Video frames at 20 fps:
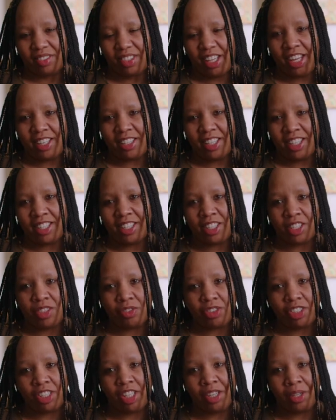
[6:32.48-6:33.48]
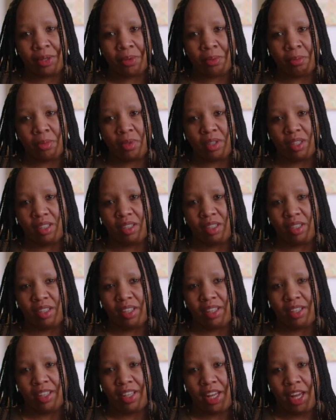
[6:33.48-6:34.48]
I did this for them.
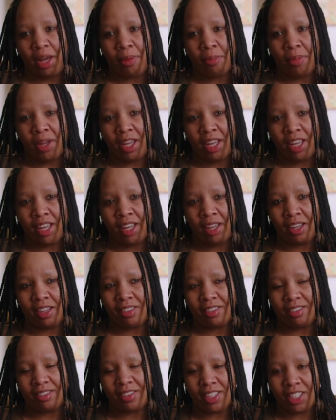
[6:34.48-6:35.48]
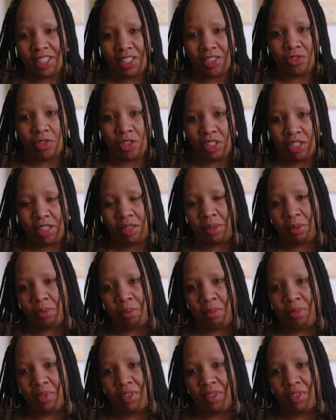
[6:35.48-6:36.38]
I made this for them.